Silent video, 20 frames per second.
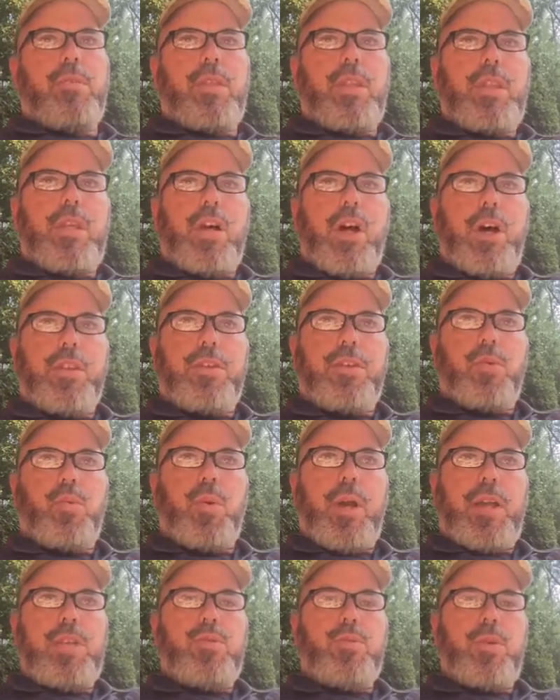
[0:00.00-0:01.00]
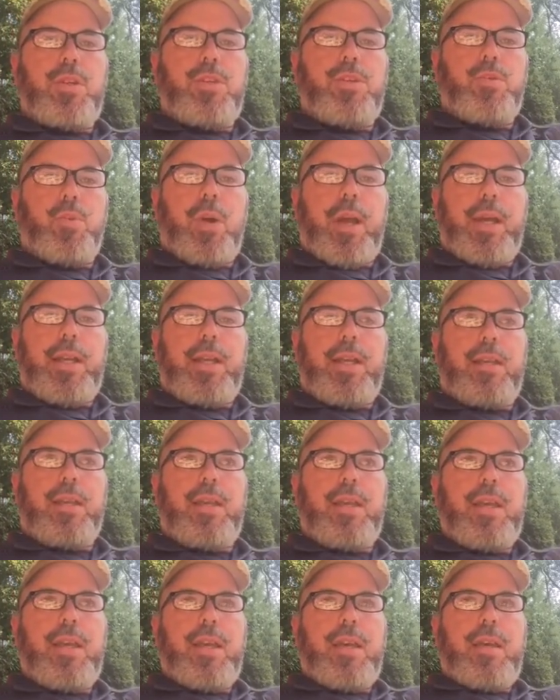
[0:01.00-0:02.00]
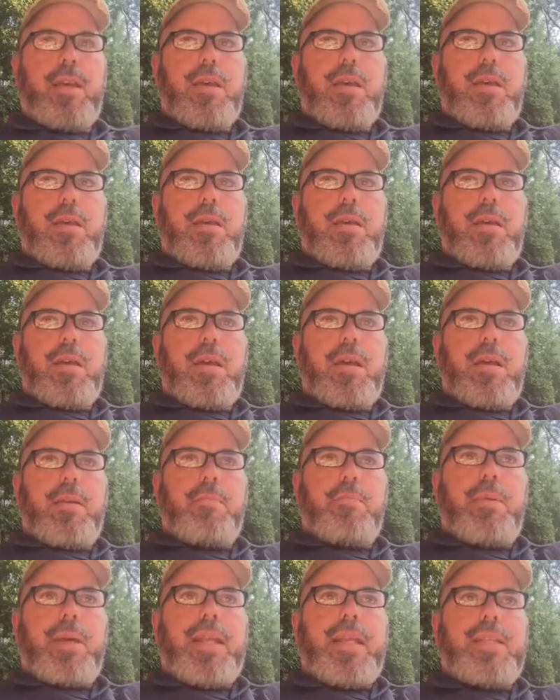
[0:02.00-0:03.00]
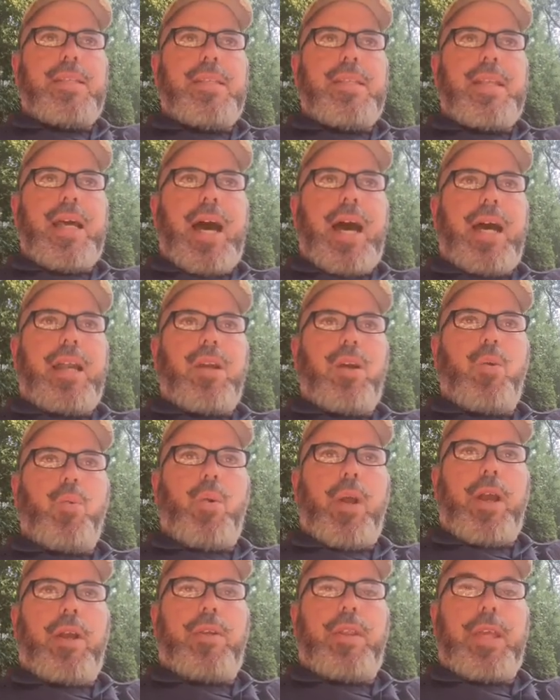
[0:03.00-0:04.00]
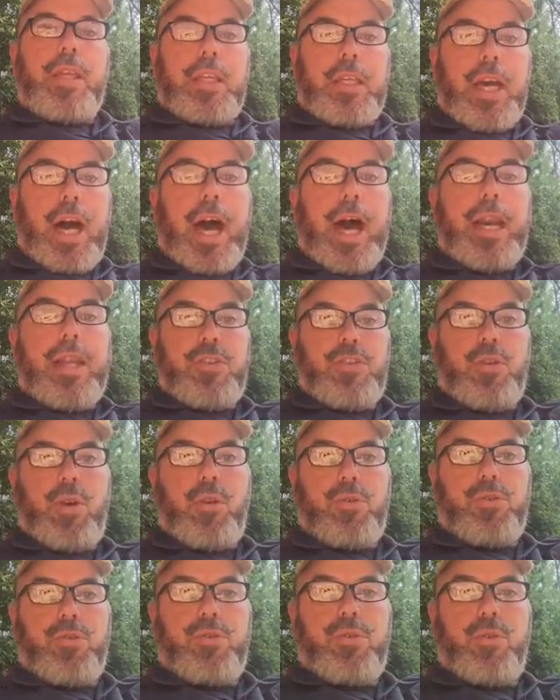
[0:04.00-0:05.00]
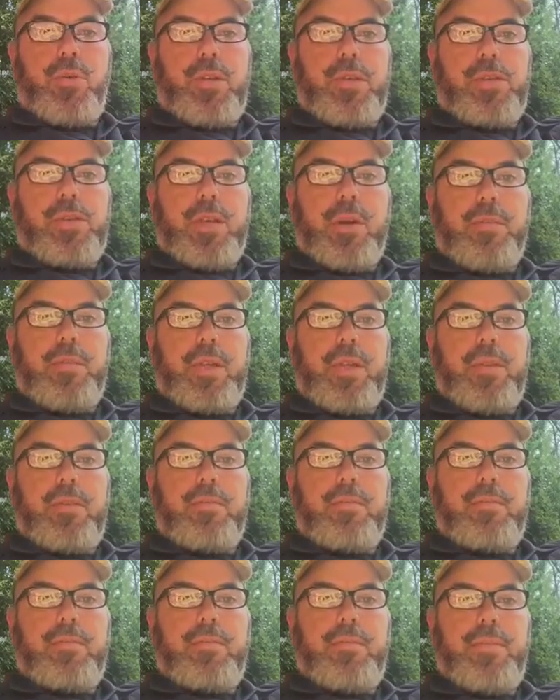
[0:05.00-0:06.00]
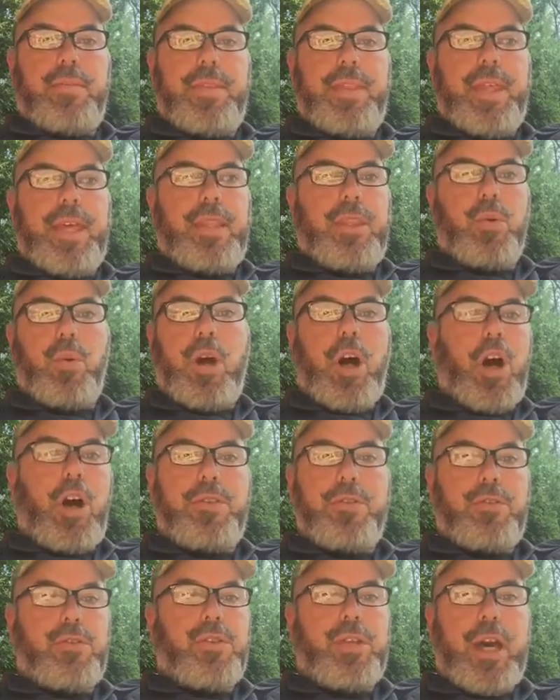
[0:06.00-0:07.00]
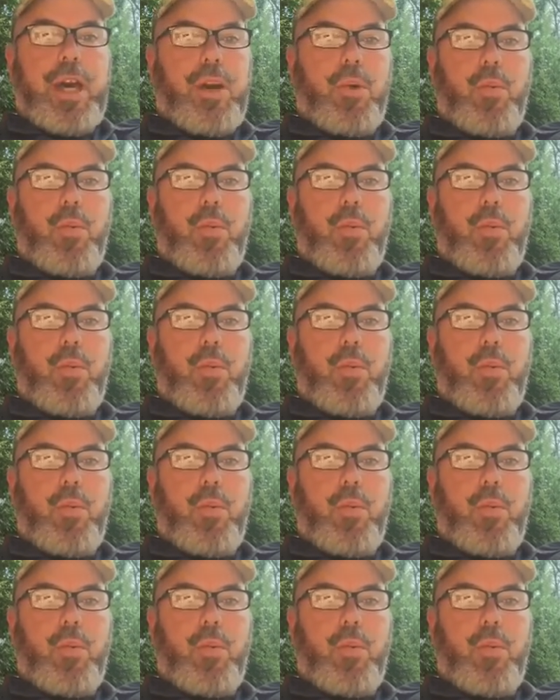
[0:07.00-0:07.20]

the author writes what he's writing, but he's not aware that God is also doing something that the author's not